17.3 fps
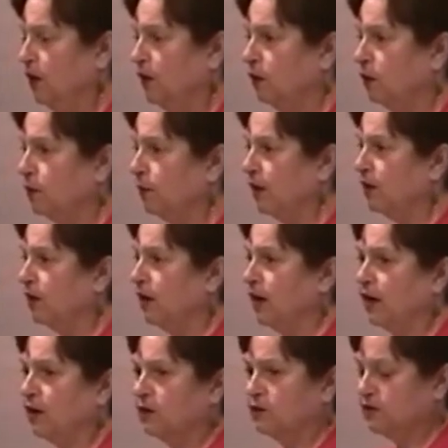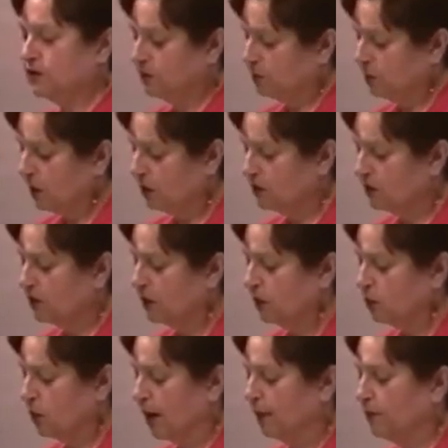No matter how supposedly
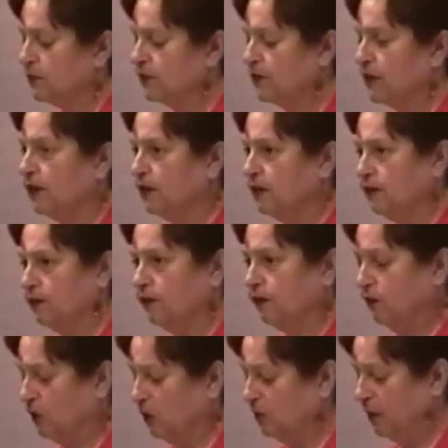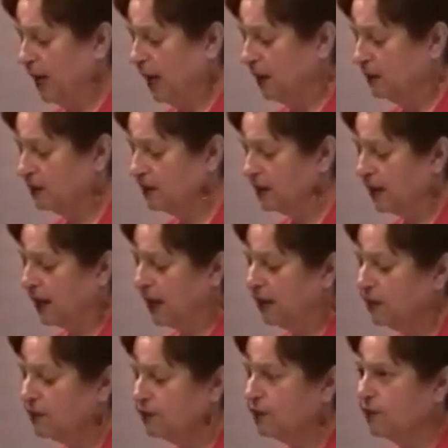representative of humanity
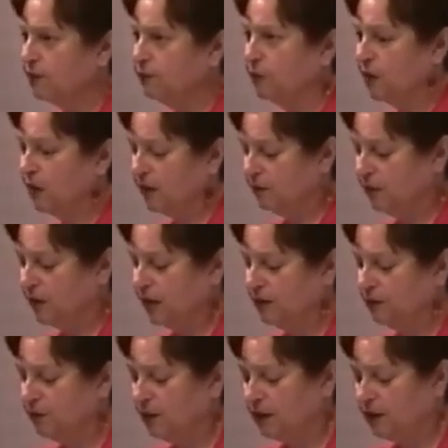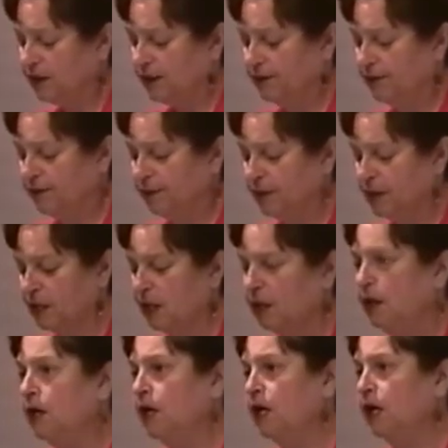any such body might be,
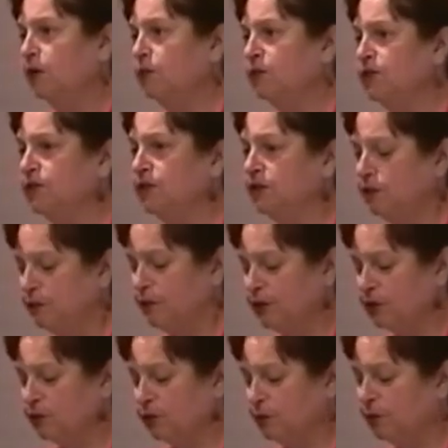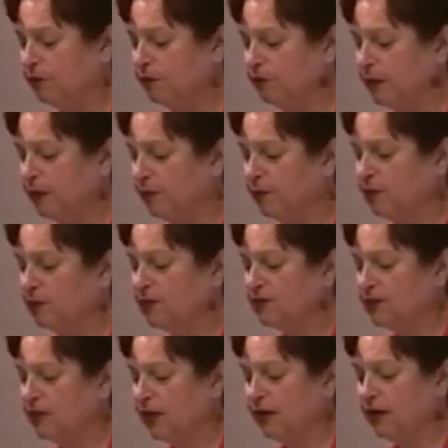it would still be a group of people
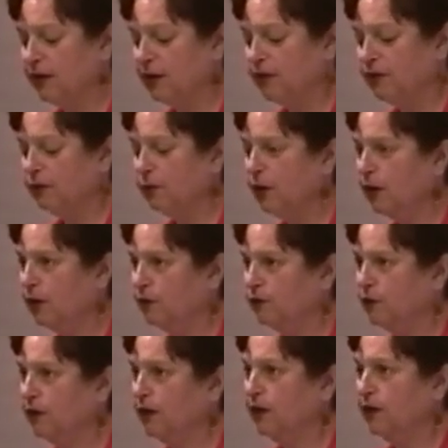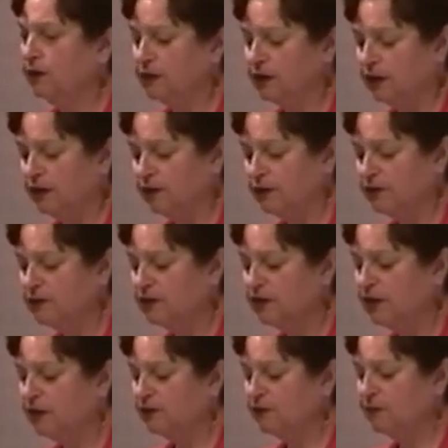deciding on their own to give
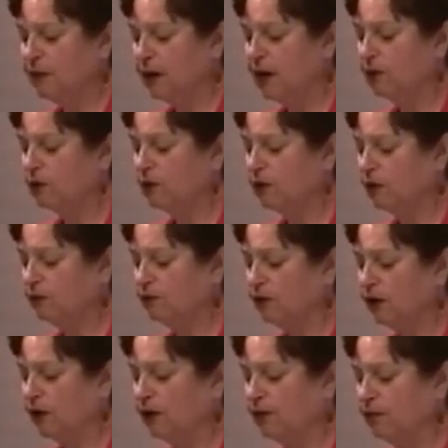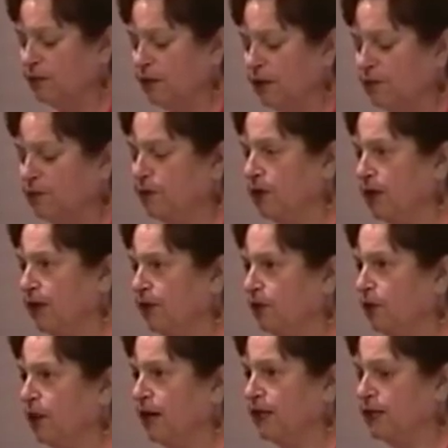themselves power over other people and
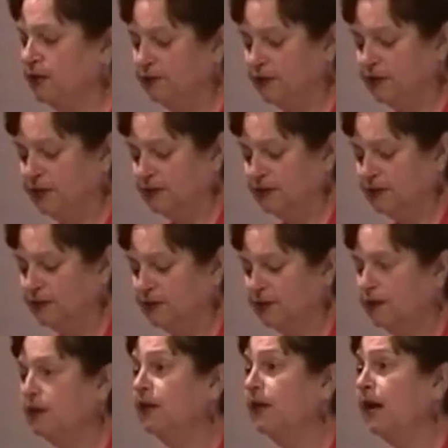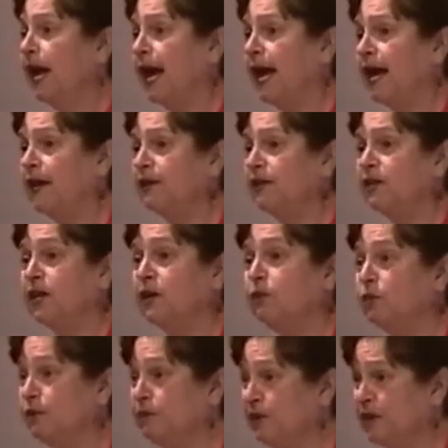their activities. And it
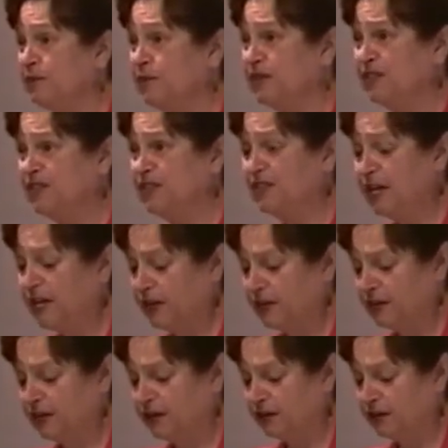would be a mistake.